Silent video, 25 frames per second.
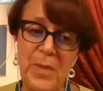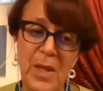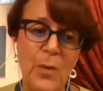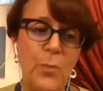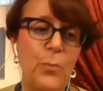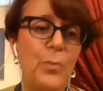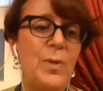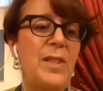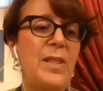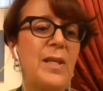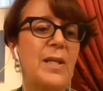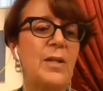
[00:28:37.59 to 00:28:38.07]

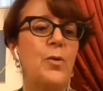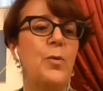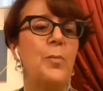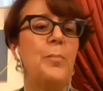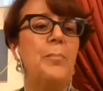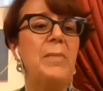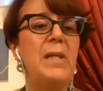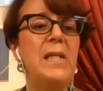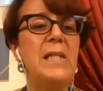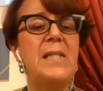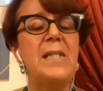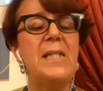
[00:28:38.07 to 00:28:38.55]
With the
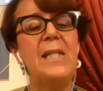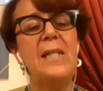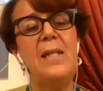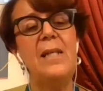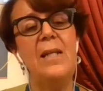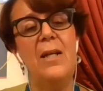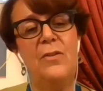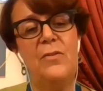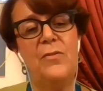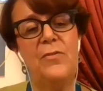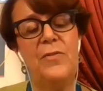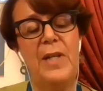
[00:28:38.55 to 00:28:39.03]

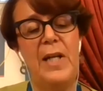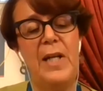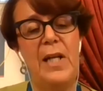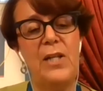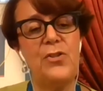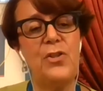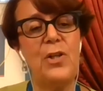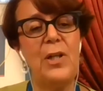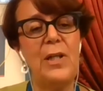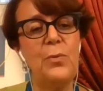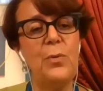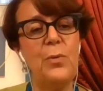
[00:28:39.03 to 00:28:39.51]
Committee on
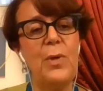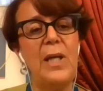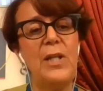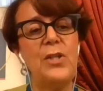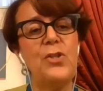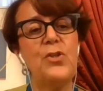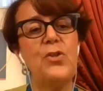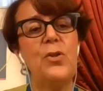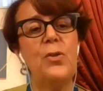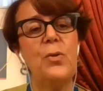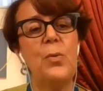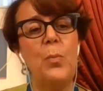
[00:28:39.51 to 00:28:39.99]
Financial
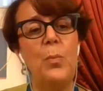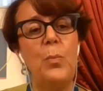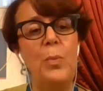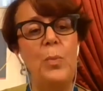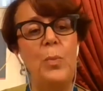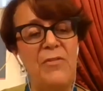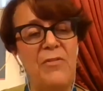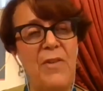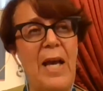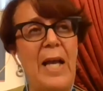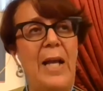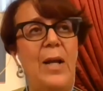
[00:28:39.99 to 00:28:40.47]
Education, we
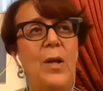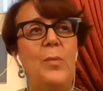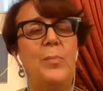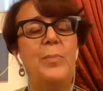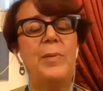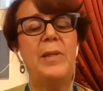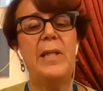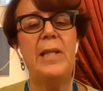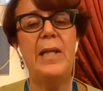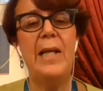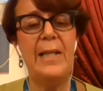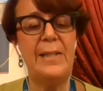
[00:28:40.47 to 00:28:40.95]

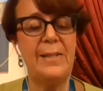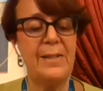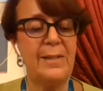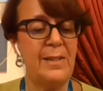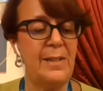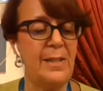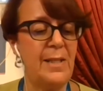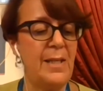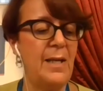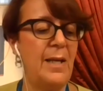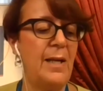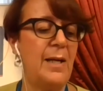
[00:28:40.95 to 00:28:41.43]
developed
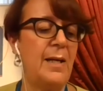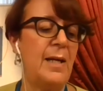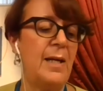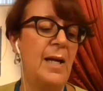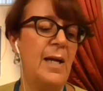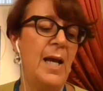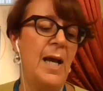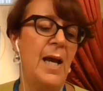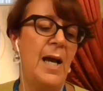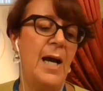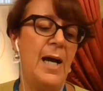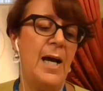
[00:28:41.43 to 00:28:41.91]
last year
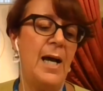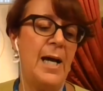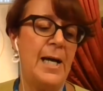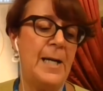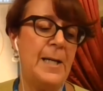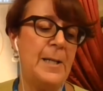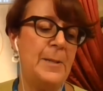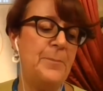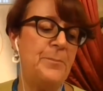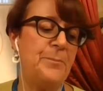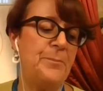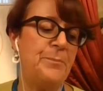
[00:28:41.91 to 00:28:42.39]

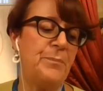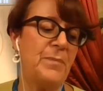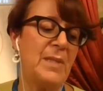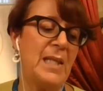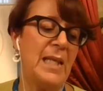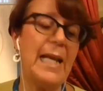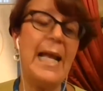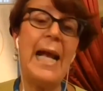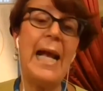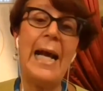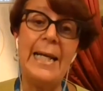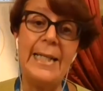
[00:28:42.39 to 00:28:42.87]

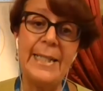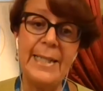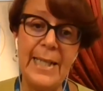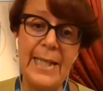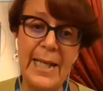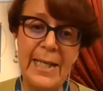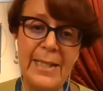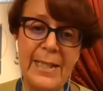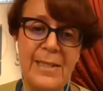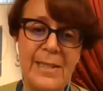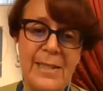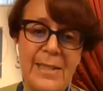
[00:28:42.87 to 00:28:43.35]

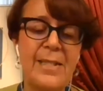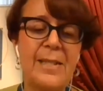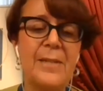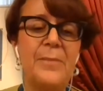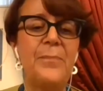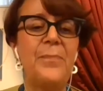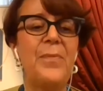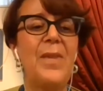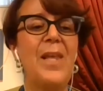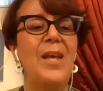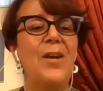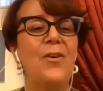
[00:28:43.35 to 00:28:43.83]
guidelines
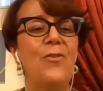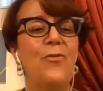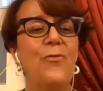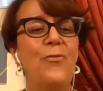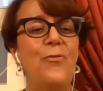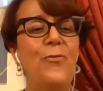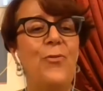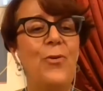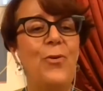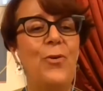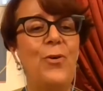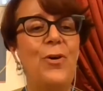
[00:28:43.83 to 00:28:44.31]

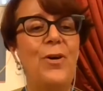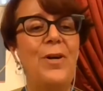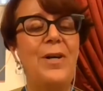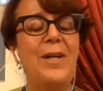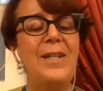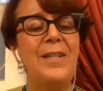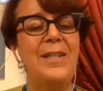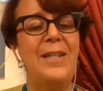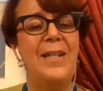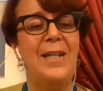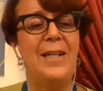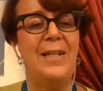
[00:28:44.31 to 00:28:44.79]

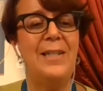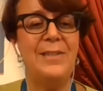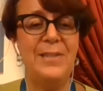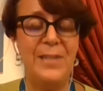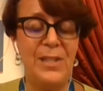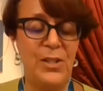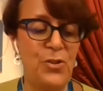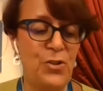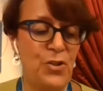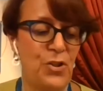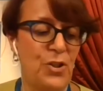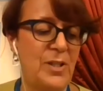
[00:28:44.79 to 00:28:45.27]
for
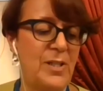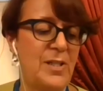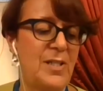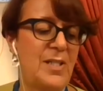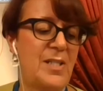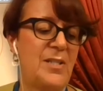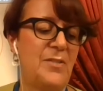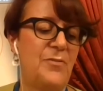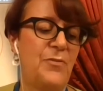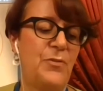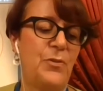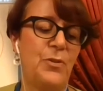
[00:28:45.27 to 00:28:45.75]

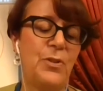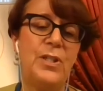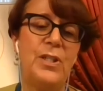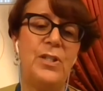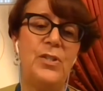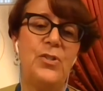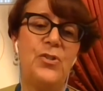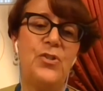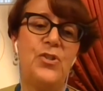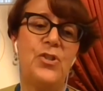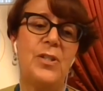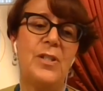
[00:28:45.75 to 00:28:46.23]

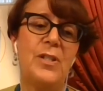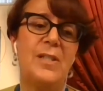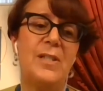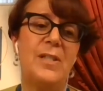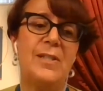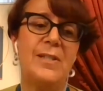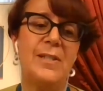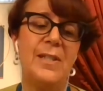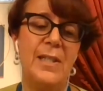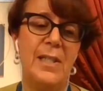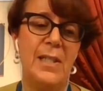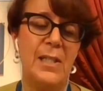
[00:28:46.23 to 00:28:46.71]

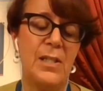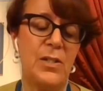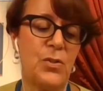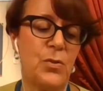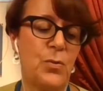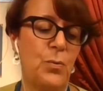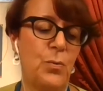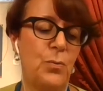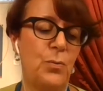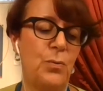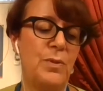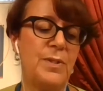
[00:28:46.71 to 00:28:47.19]
teachers in
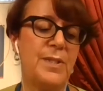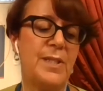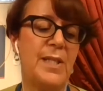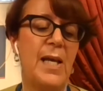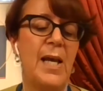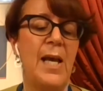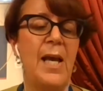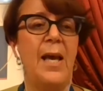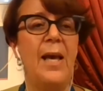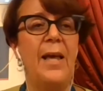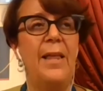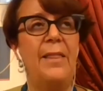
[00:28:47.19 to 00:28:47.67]
schools.
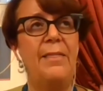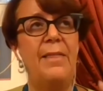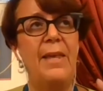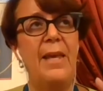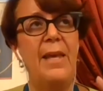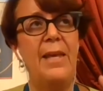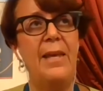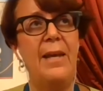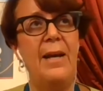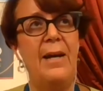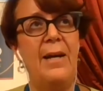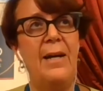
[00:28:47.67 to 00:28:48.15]

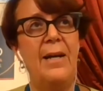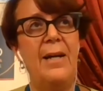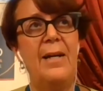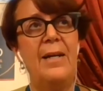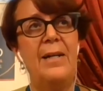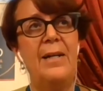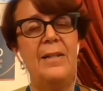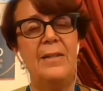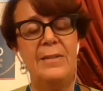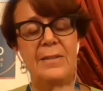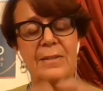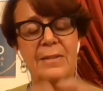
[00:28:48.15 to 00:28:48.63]
They
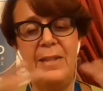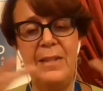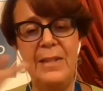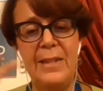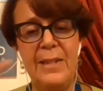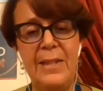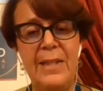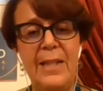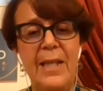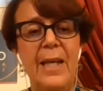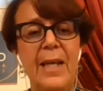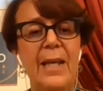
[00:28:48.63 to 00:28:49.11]
are
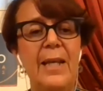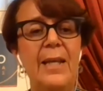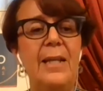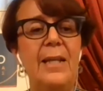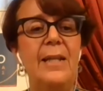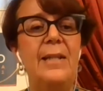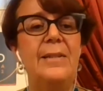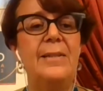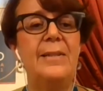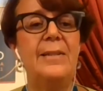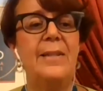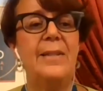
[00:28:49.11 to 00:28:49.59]

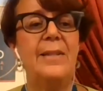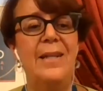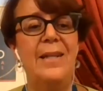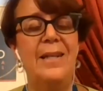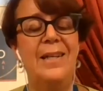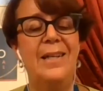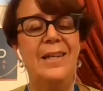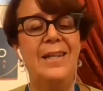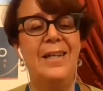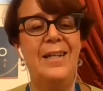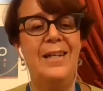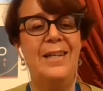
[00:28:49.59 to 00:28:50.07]
detailed
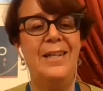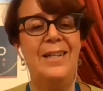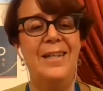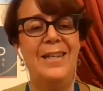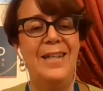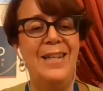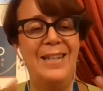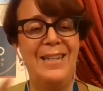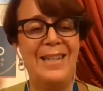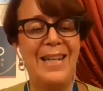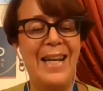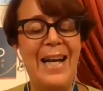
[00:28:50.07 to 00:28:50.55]

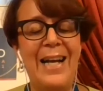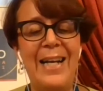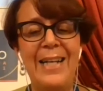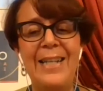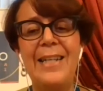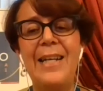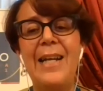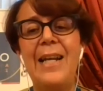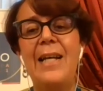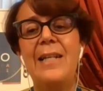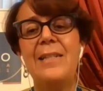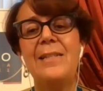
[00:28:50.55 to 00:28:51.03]

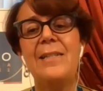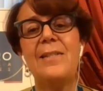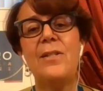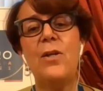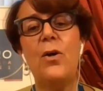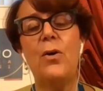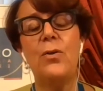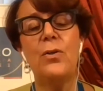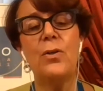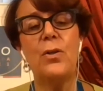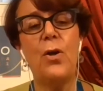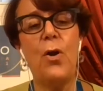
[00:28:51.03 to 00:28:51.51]
guidelines
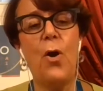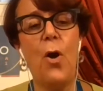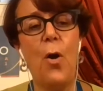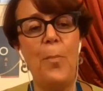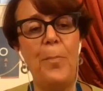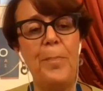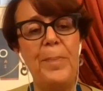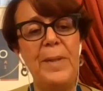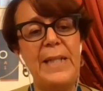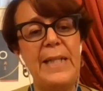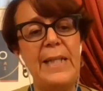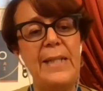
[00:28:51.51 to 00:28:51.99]
on
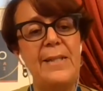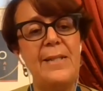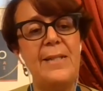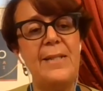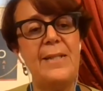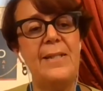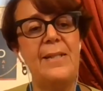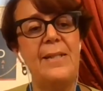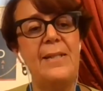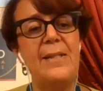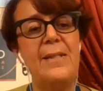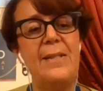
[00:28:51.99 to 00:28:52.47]

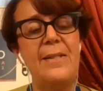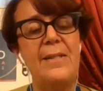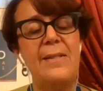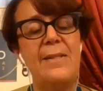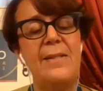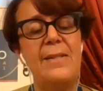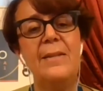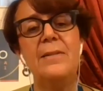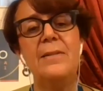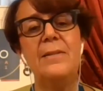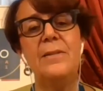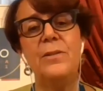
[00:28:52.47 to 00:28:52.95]
competencies
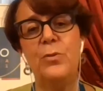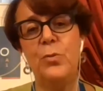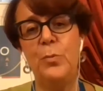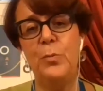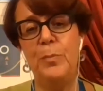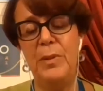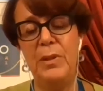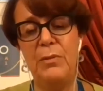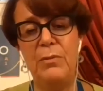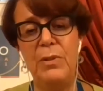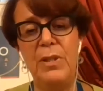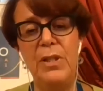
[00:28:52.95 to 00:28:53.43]
to
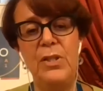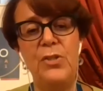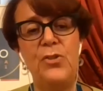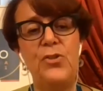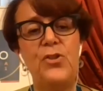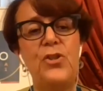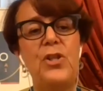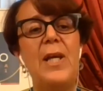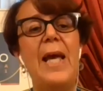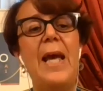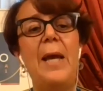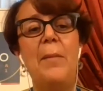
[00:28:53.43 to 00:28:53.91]
be
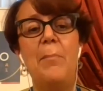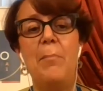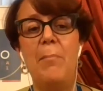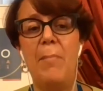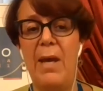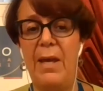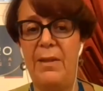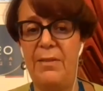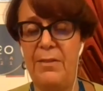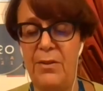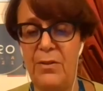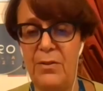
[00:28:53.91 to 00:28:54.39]
reached and
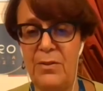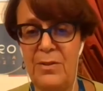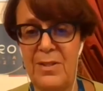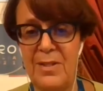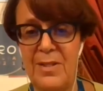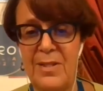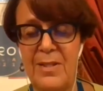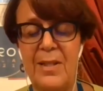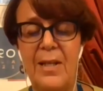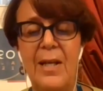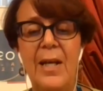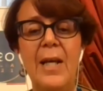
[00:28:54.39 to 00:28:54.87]

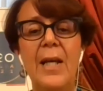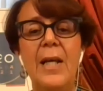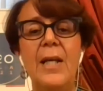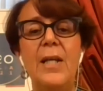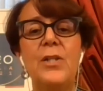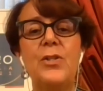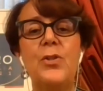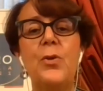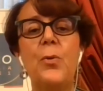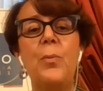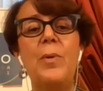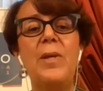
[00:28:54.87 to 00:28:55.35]
methods.
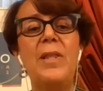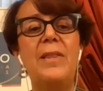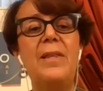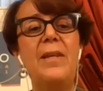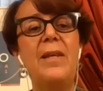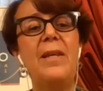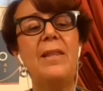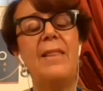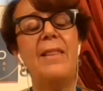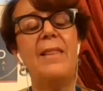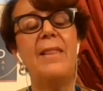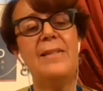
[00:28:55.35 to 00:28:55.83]
So we
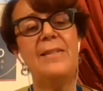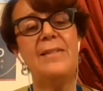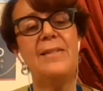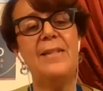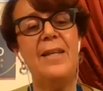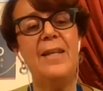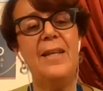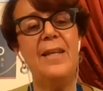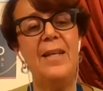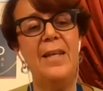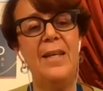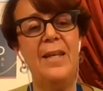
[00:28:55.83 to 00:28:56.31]
think that's
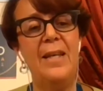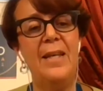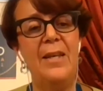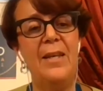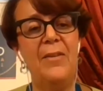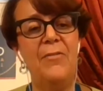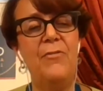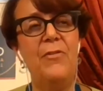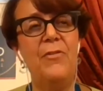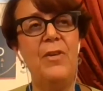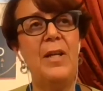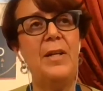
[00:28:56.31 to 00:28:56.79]

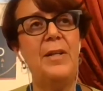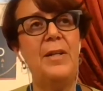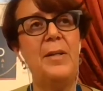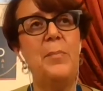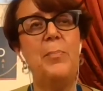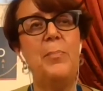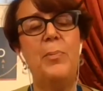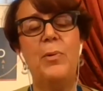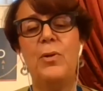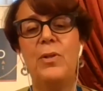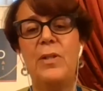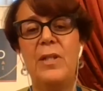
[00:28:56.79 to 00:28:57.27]
a very
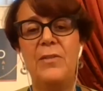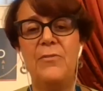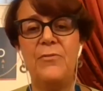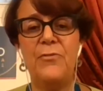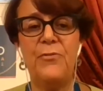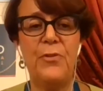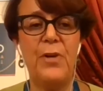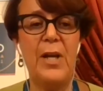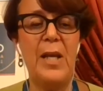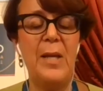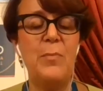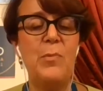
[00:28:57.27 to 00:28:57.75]
important
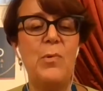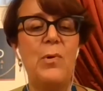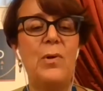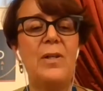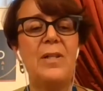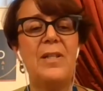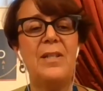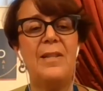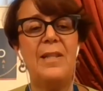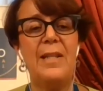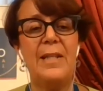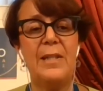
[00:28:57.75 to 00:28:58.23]

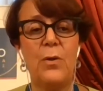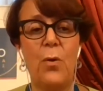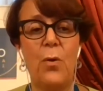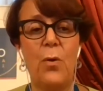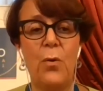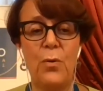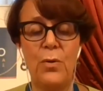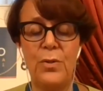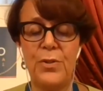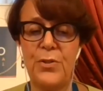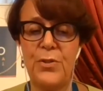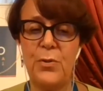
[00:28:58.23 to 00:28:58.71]
framework that
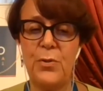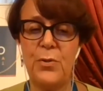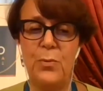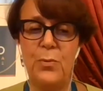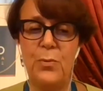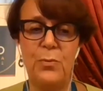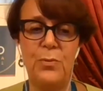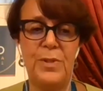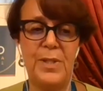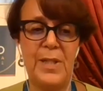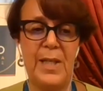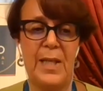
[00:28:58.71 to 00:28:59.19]
all
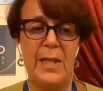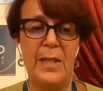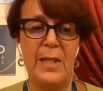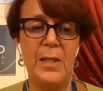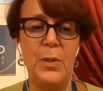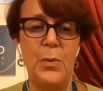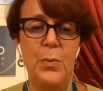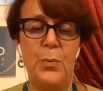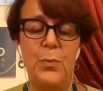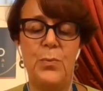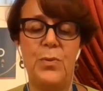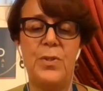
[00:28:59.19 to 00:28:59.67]
schools can
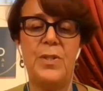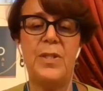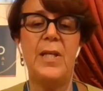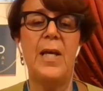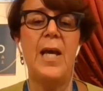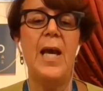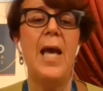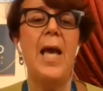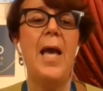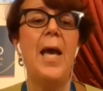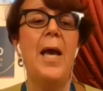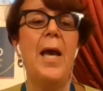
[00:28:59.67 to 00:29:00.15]
use.
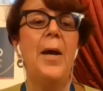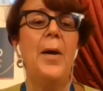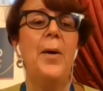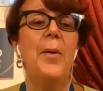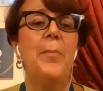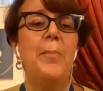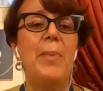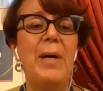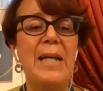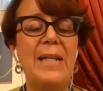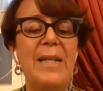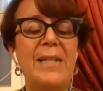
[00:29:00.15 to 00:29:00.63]

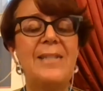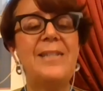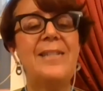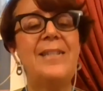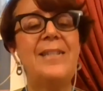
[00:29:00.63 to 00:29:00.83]
But